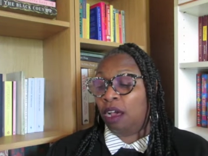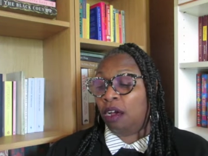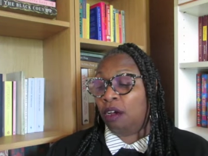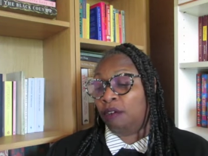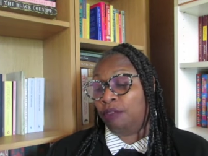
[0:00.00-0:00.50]

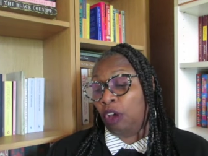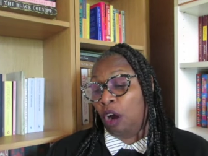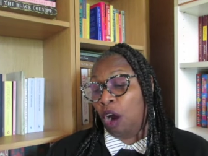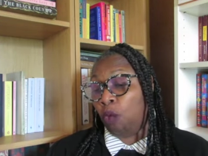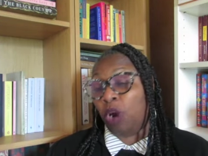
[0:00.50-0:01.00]
of the
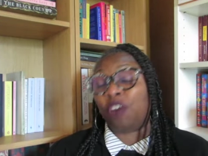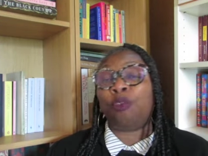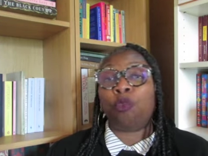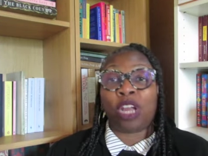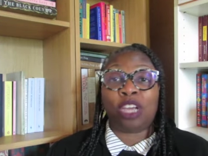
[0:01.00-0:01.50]
artwork
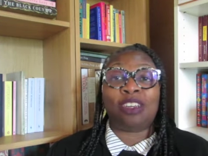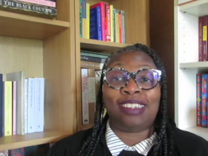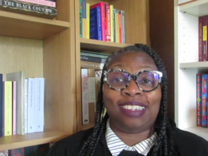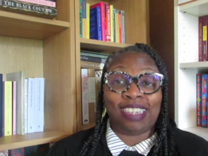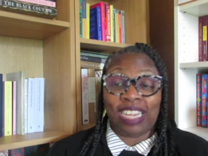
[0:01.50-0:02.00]
from what I
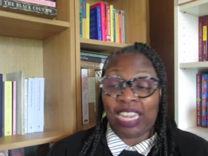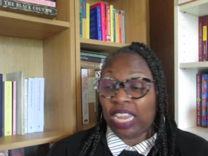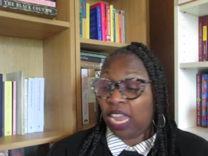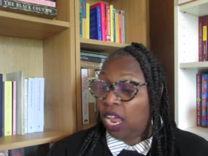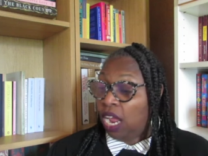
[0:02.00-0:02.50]
could
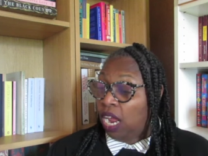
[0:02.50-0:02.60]
see.